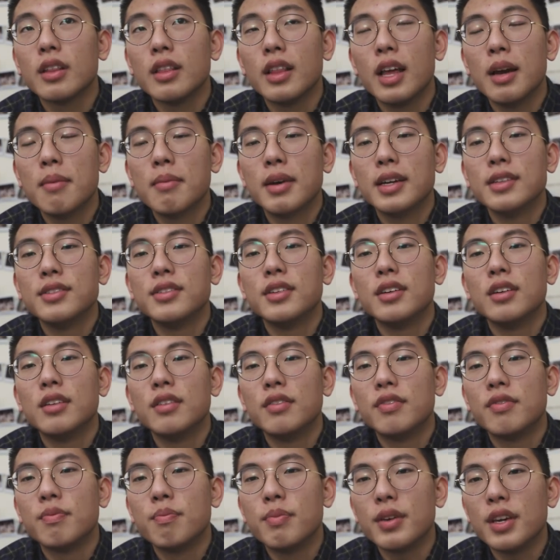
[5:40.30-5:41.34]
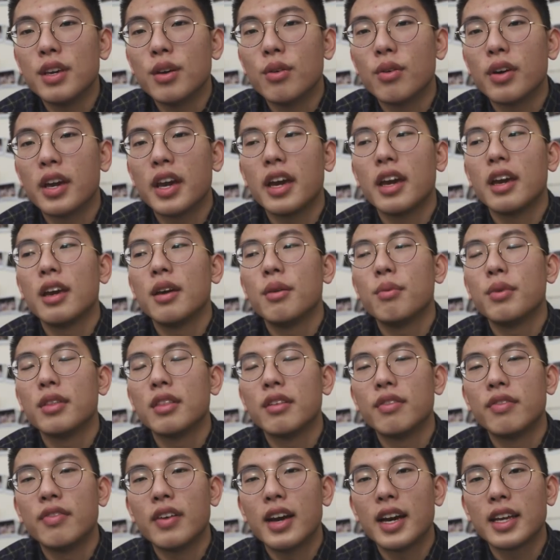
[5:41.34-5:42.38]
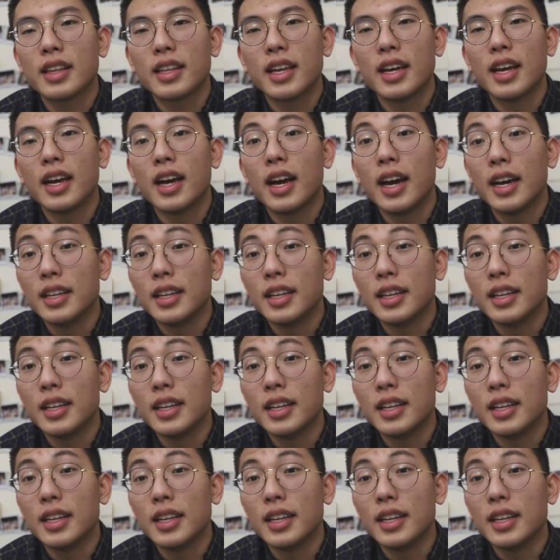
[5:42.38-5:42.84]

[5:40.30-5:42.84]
Let myself be okay with the fact that